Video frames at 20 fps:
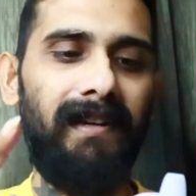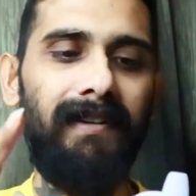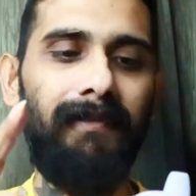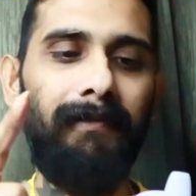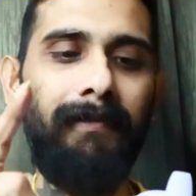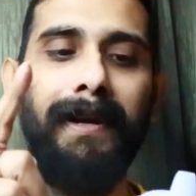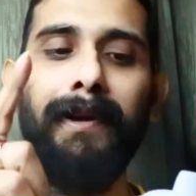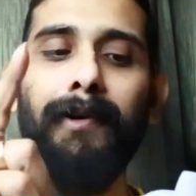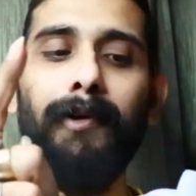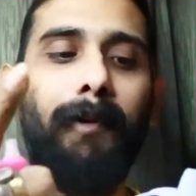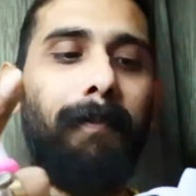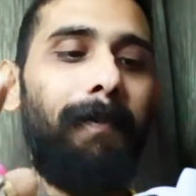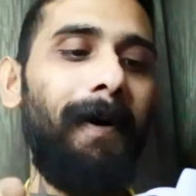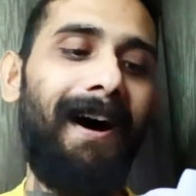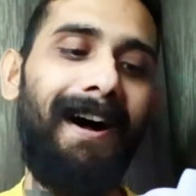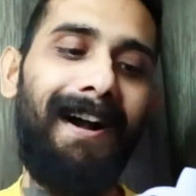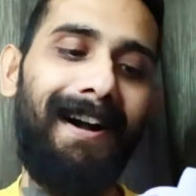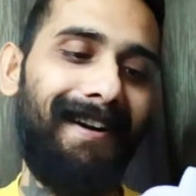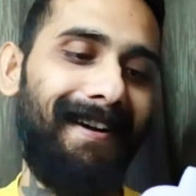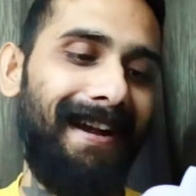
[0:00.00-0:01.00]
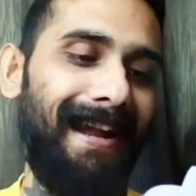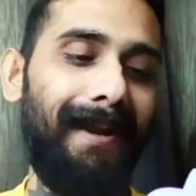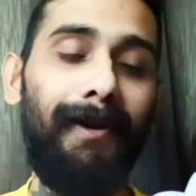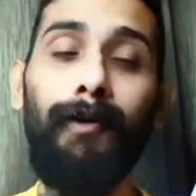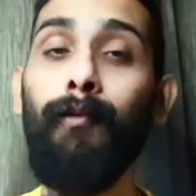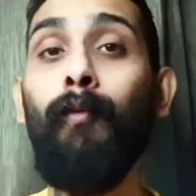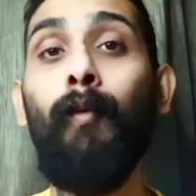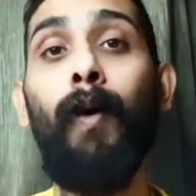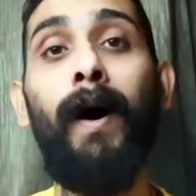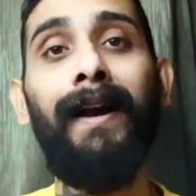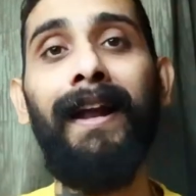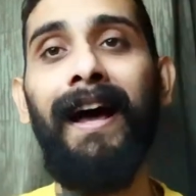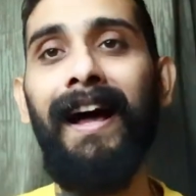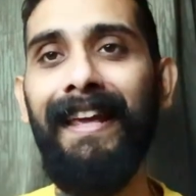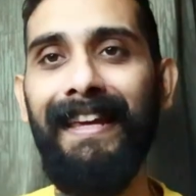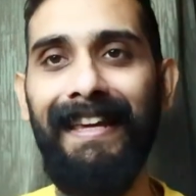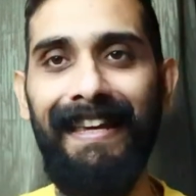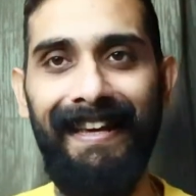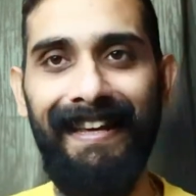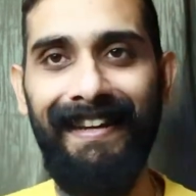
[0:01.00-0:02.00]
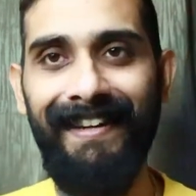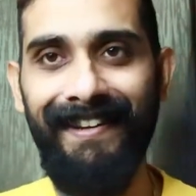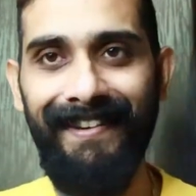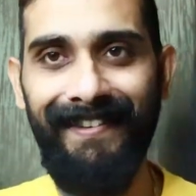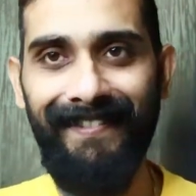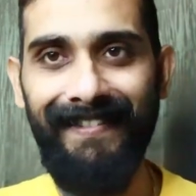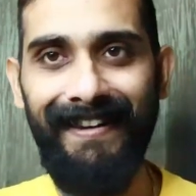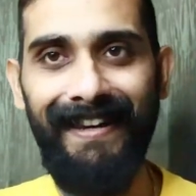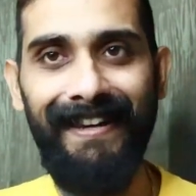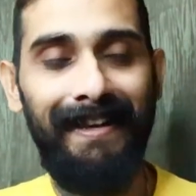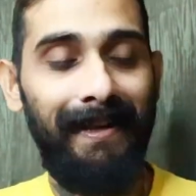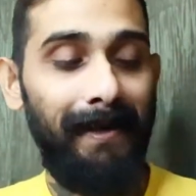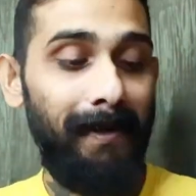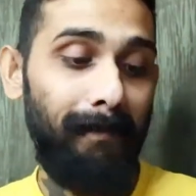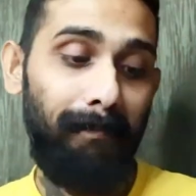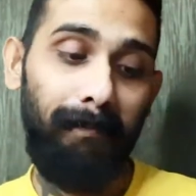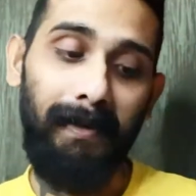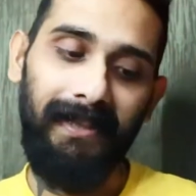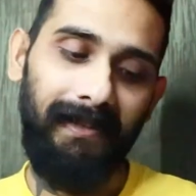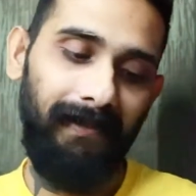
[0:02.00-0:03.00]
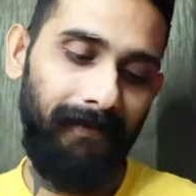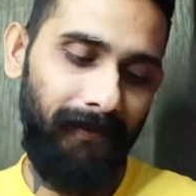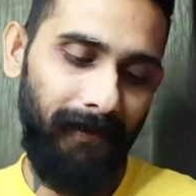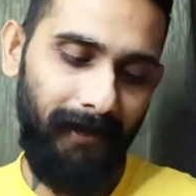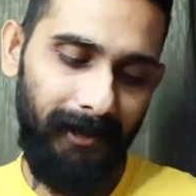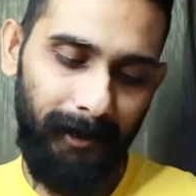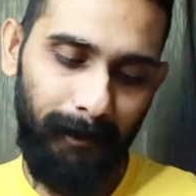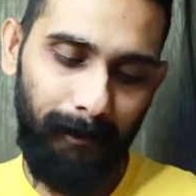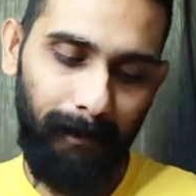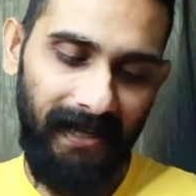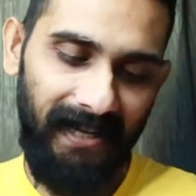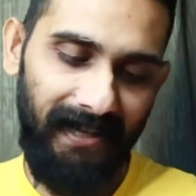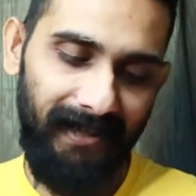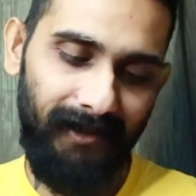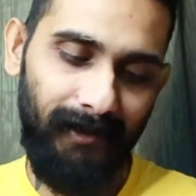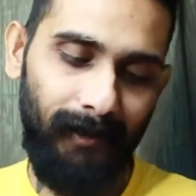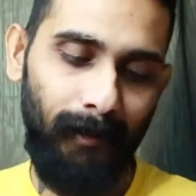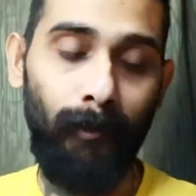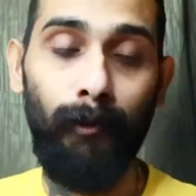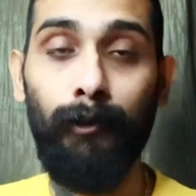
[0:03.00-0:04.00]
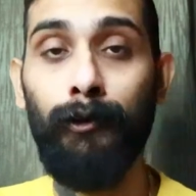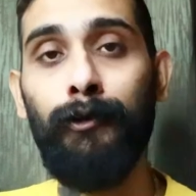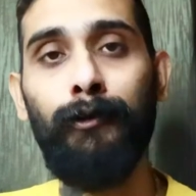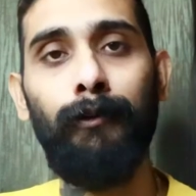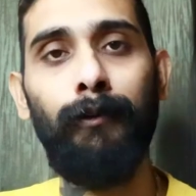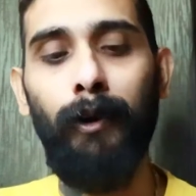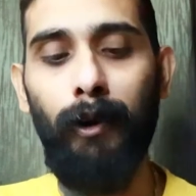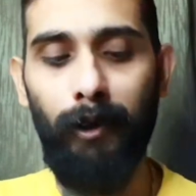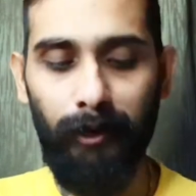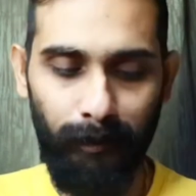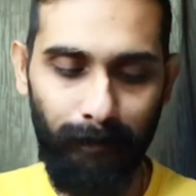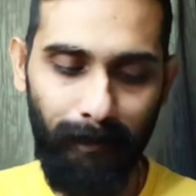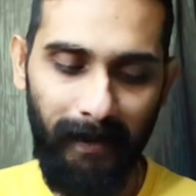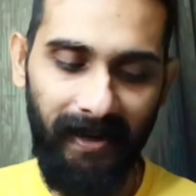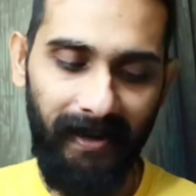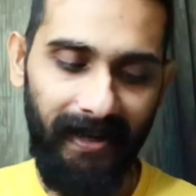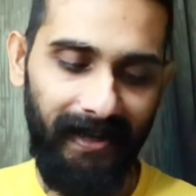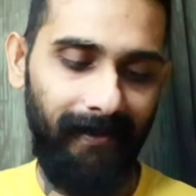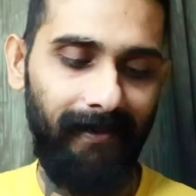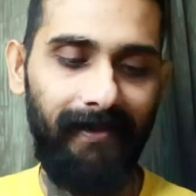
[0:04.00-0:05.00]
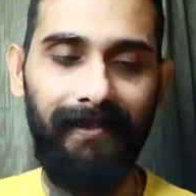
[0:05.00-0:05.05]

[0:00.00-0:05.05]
Ringo Bar and one I get. All right, but the first place goes to Lost Mary.